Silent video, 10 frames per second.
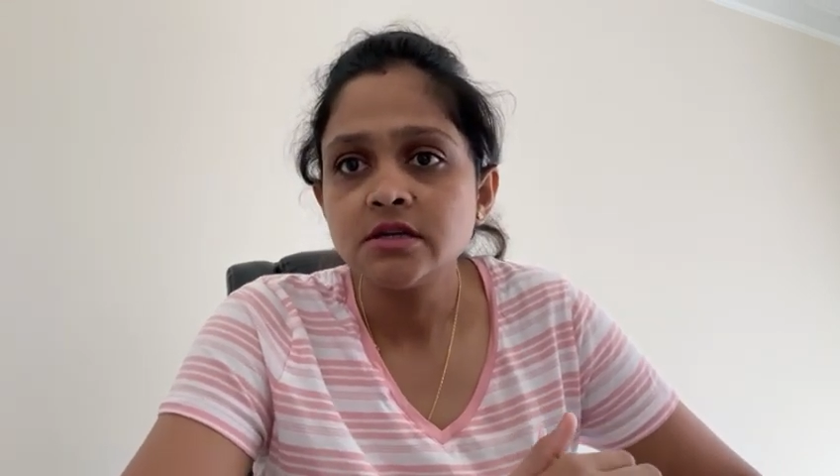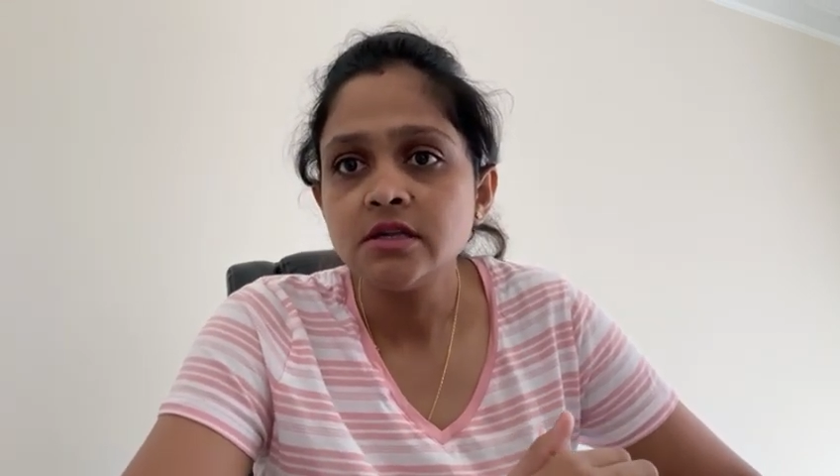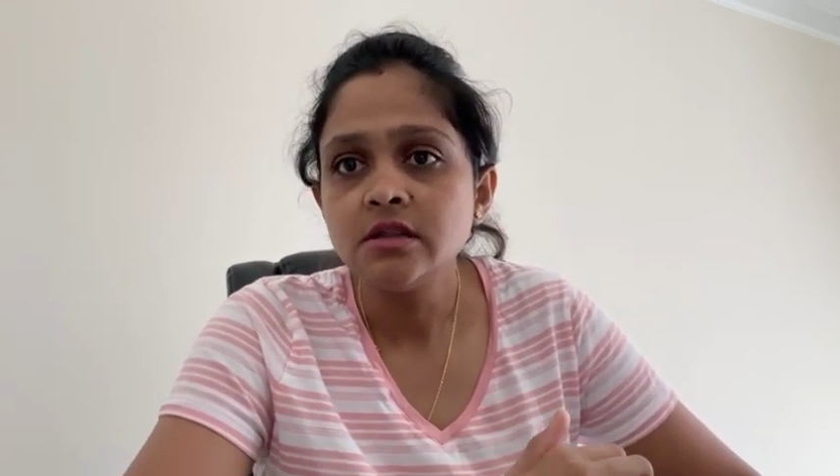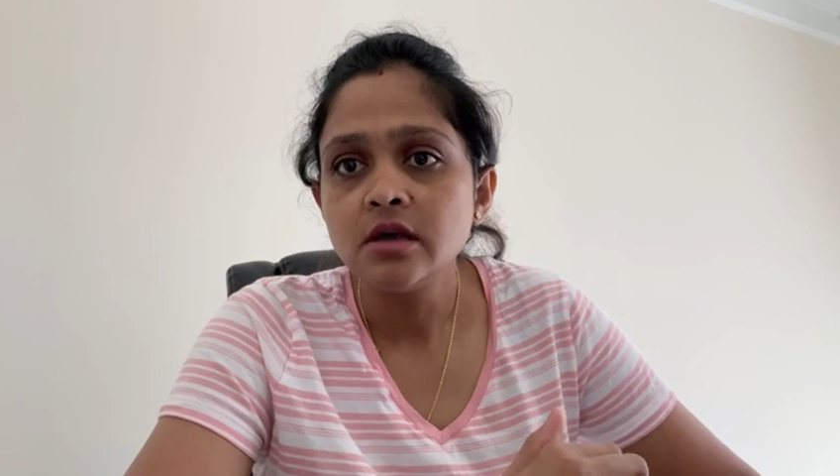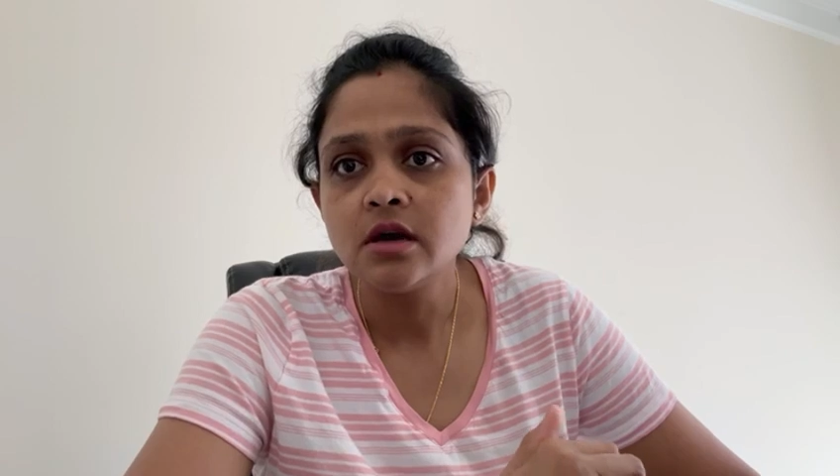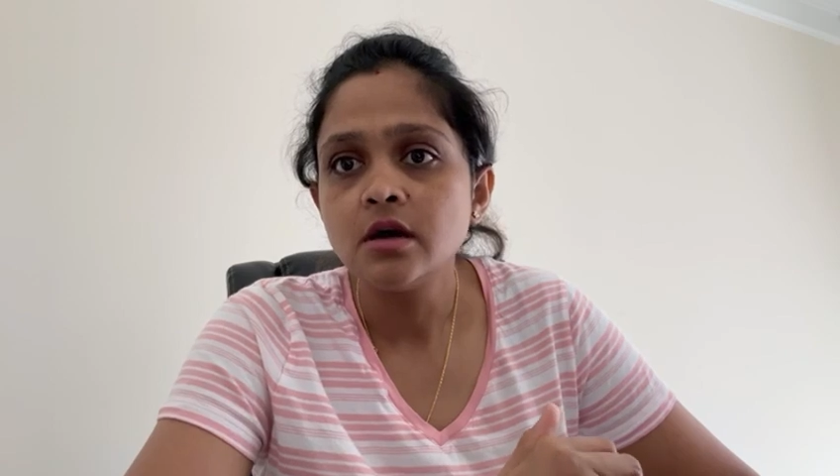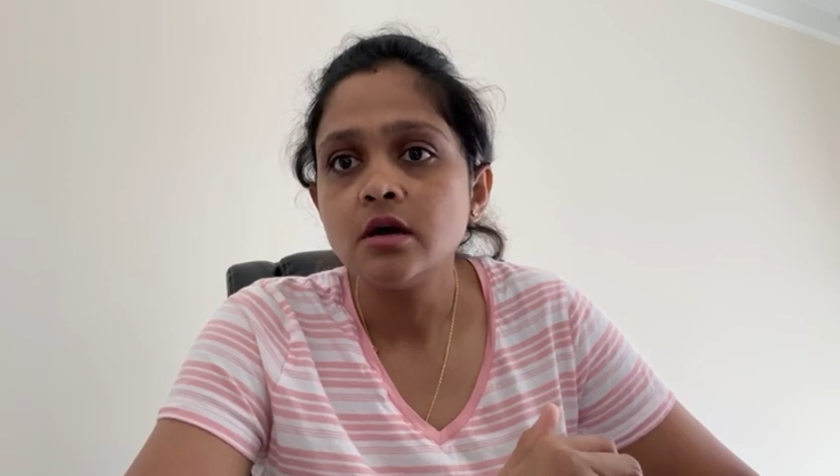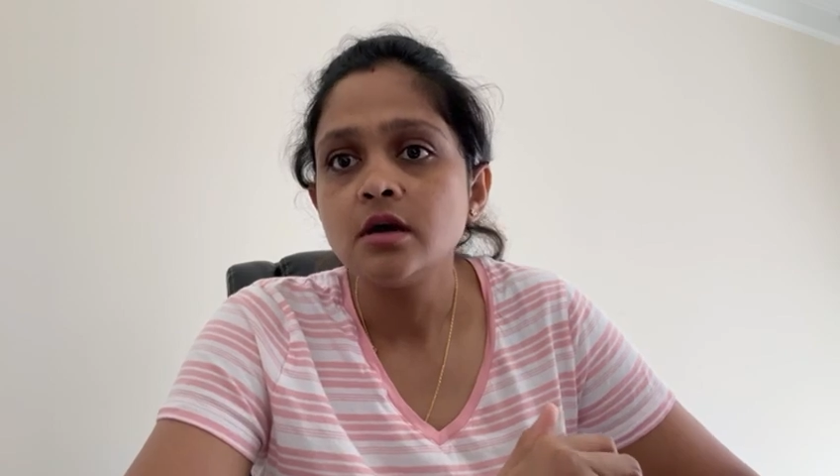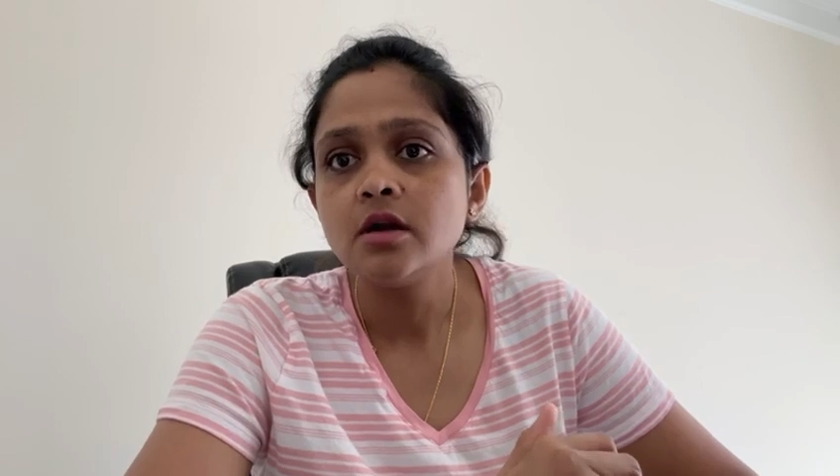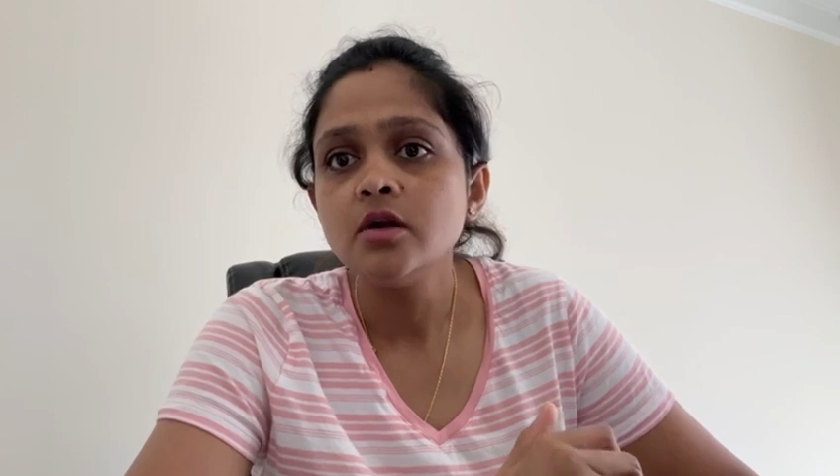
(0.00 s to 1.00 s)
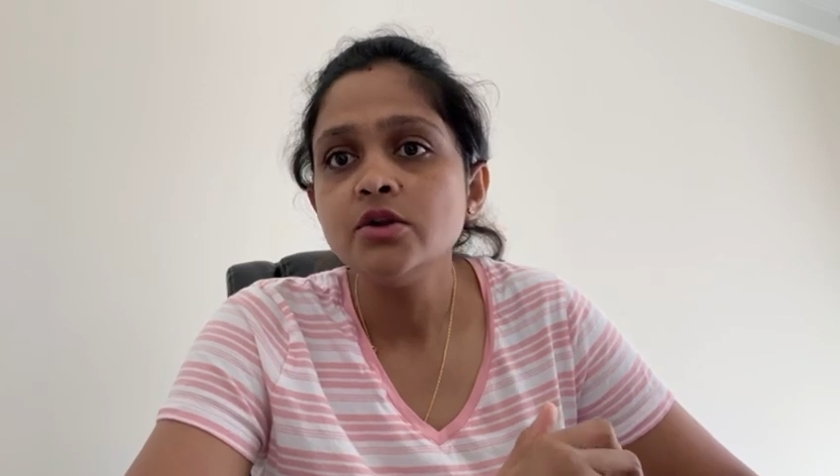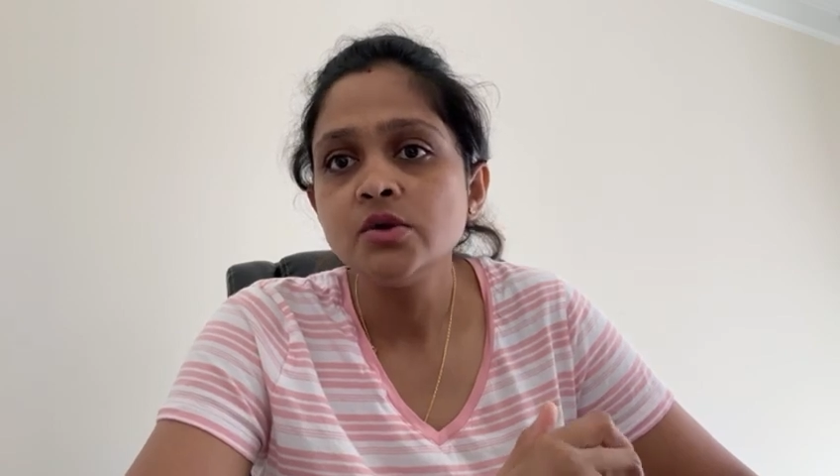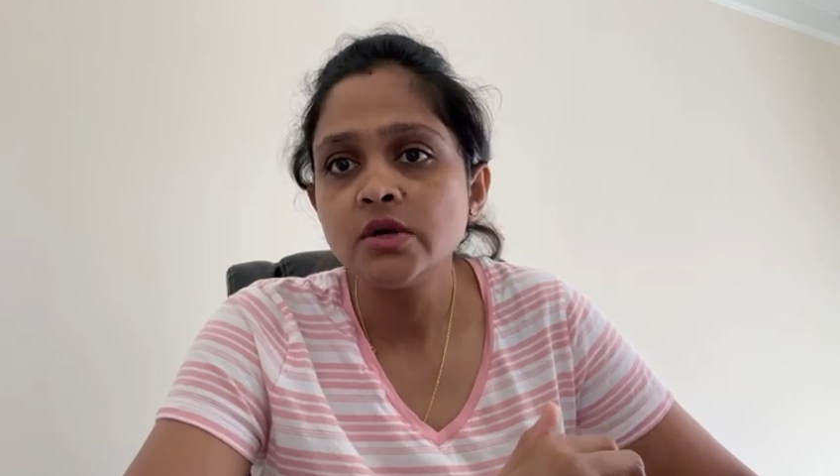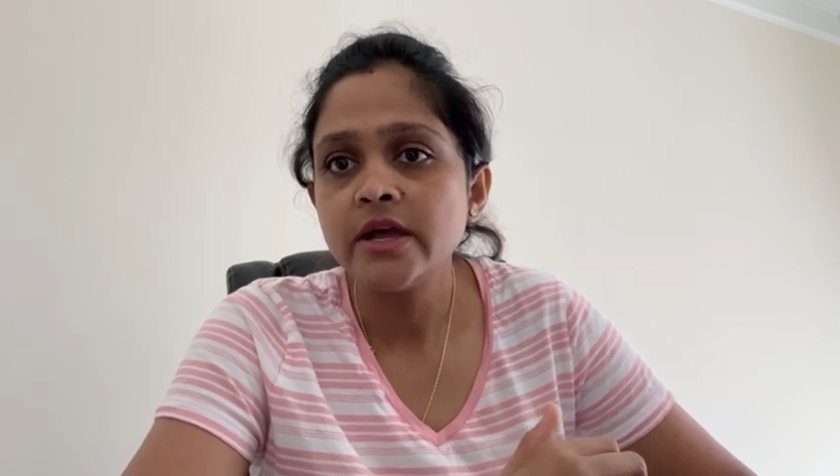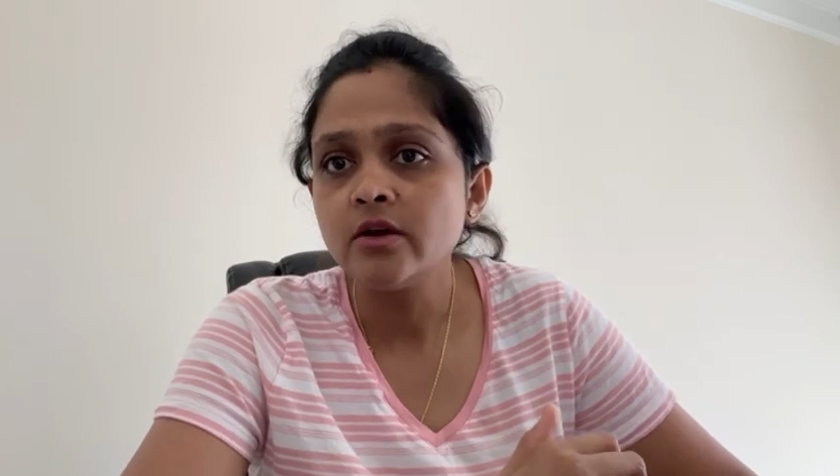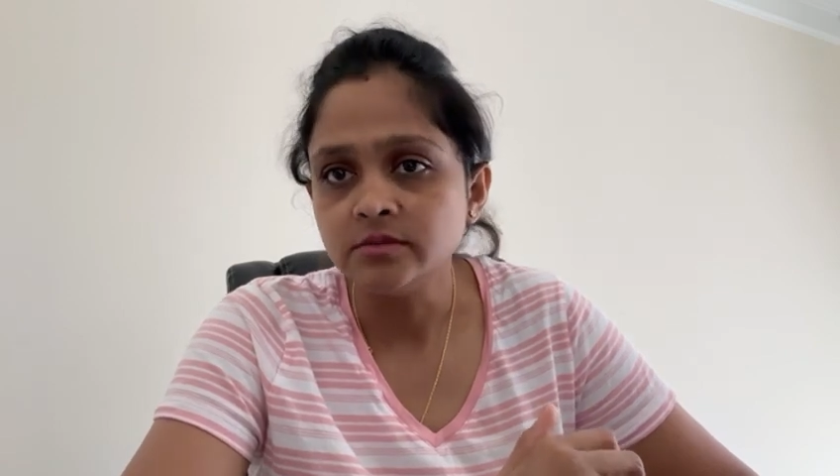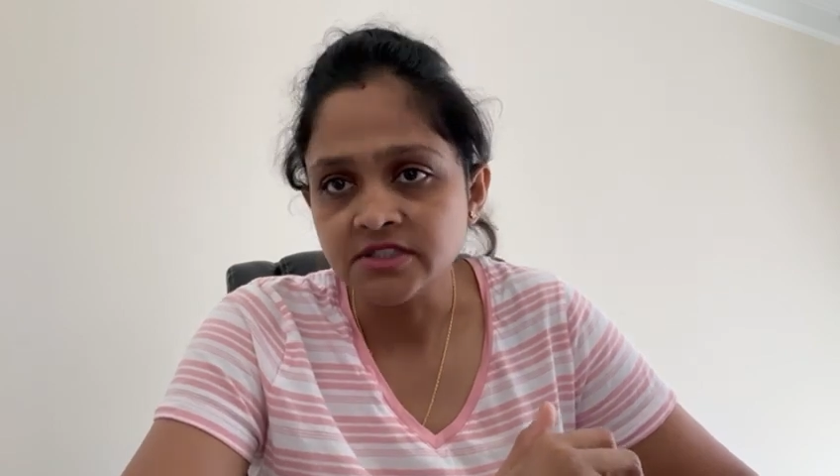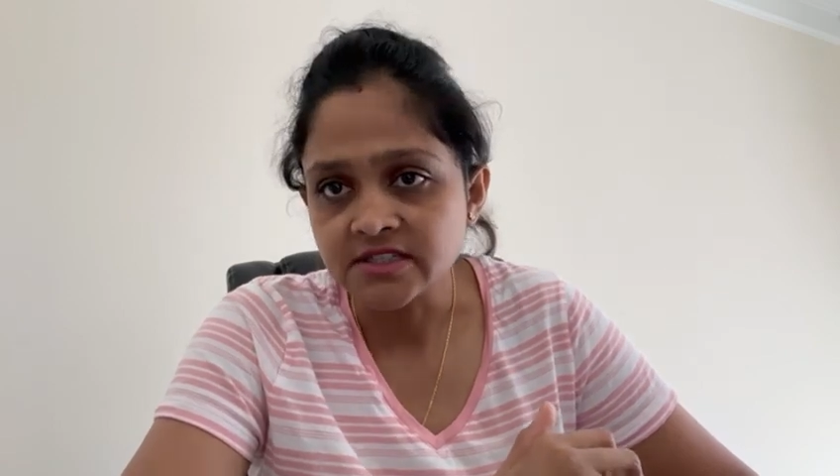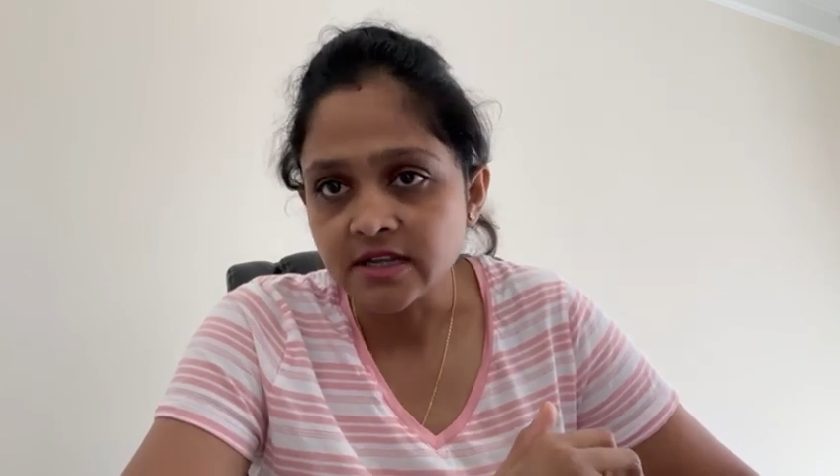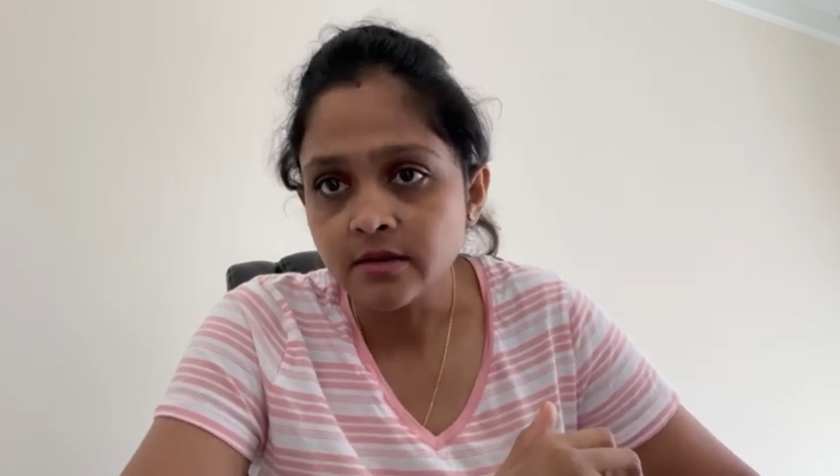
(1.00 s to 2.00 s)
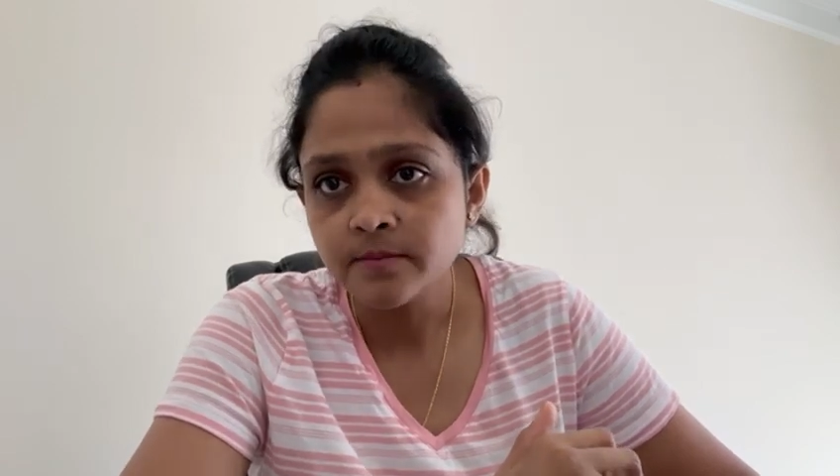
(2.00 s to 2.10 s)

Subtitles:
in the nuclei of the cell.